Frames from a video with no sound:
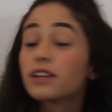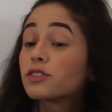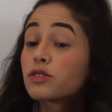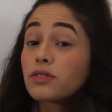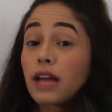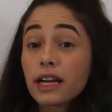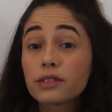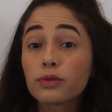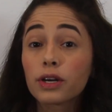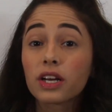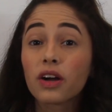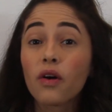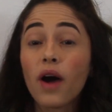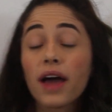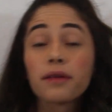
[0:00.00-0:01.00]
So next we're
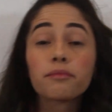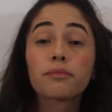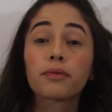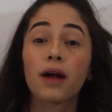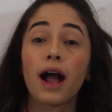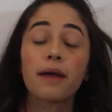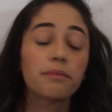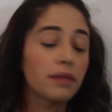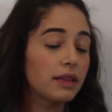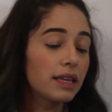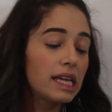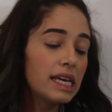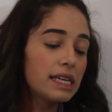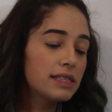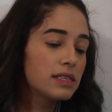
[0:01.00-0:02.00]
gonna go ahead and prime the
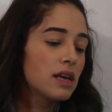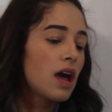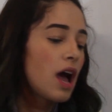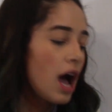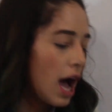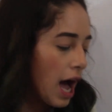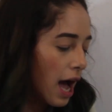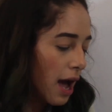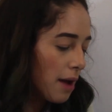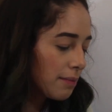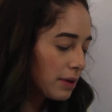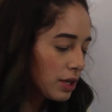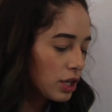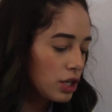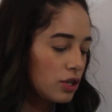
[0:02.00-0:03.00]
lids.
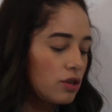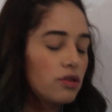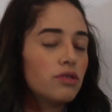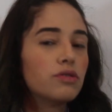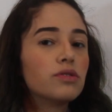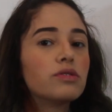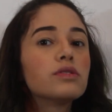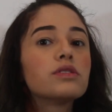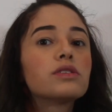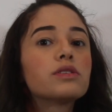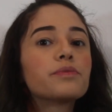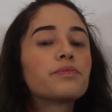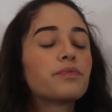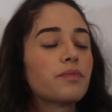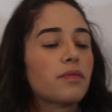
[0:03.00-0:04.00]
I'm gonna
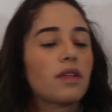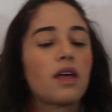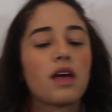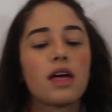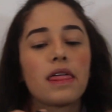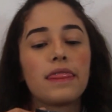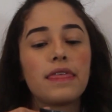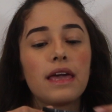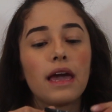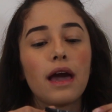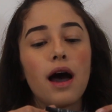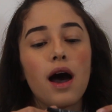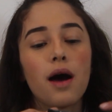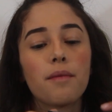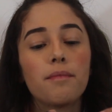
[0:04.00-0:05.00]
use the
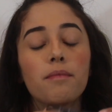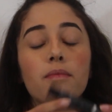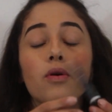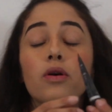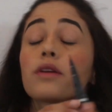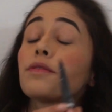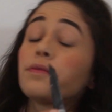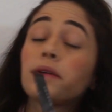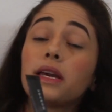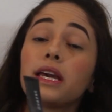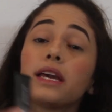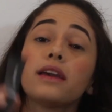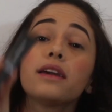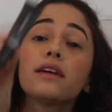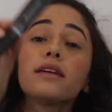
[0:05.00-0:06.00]

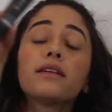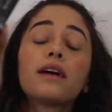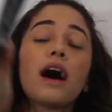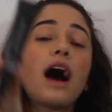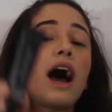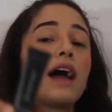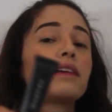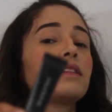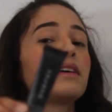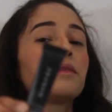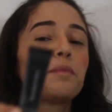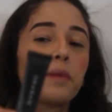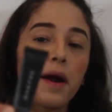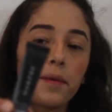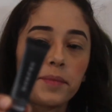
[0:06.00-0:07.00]
Morphe
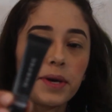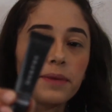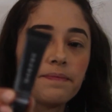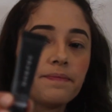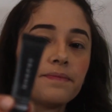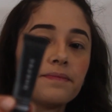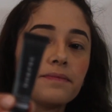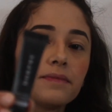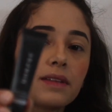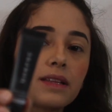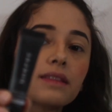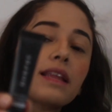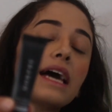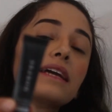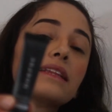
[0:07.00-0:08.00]
eyelid primer.
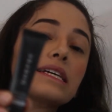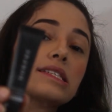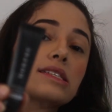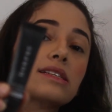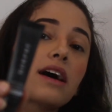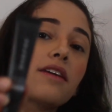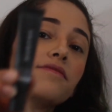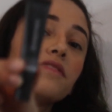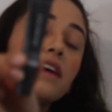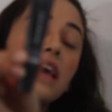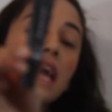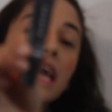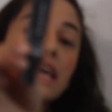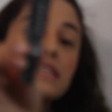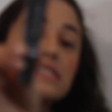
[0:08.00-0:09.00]
Like this stuff,
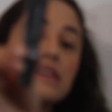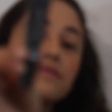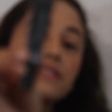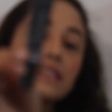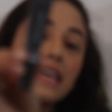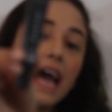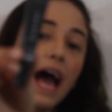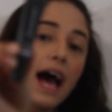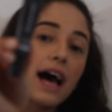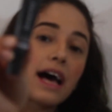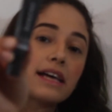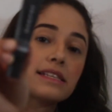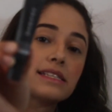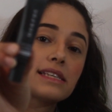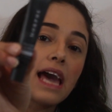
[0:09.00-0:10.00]
it definitely
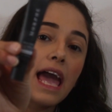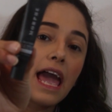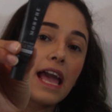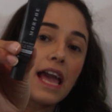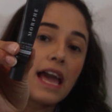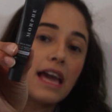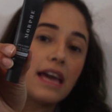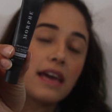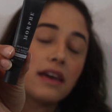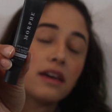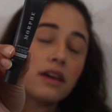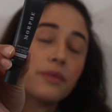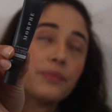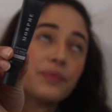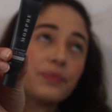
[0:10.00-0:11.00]
has a